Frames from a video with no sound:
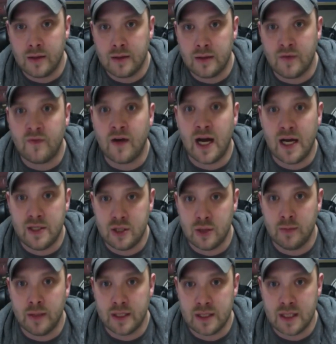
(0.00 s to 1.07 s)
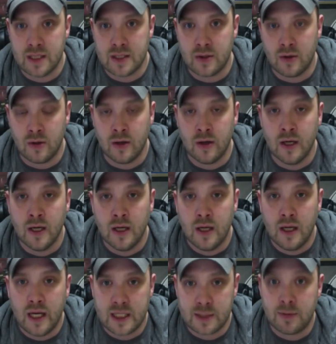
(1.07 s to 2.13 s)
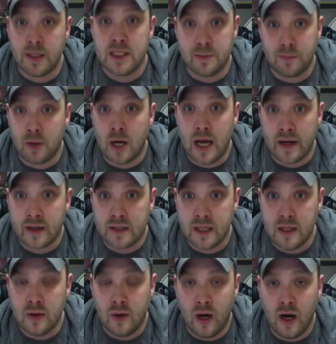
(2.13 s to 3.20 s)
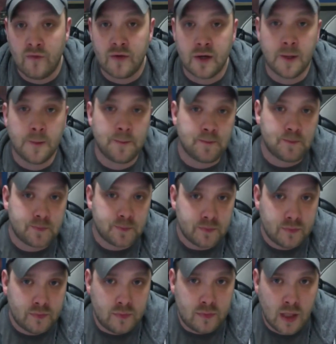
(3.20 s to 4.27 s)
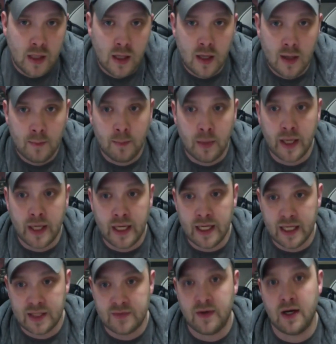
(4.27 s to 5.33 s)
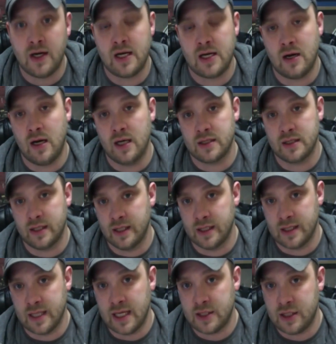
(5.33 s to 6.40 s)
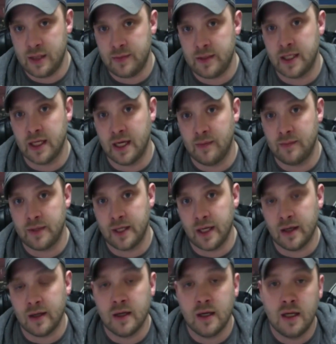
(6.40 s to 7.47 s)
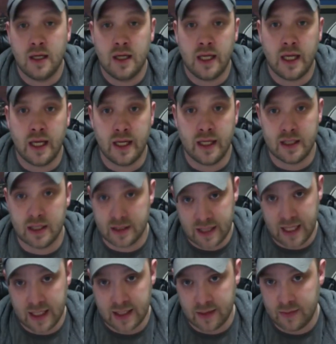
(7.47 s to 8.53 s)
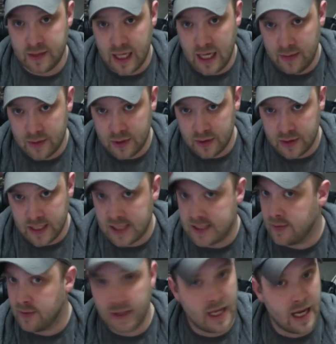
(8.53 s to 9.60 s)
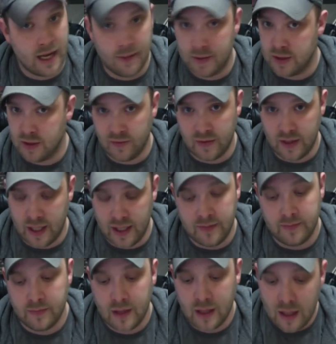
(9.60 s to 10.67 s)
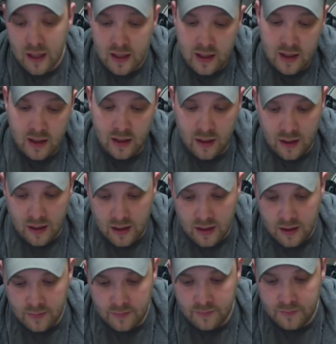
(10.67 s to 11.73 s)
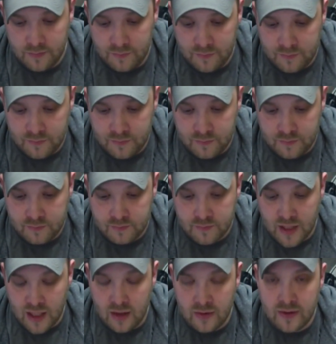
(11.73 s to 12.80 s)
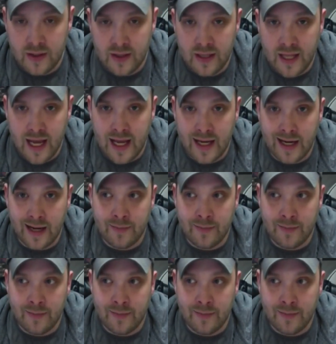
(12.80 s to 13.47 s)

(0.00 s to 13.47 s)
defines your business or explains a product that you offer. But it is very costly, and it's not cheap to get up there, and it does take some time. So it's not something that happens overnight. Other than that, I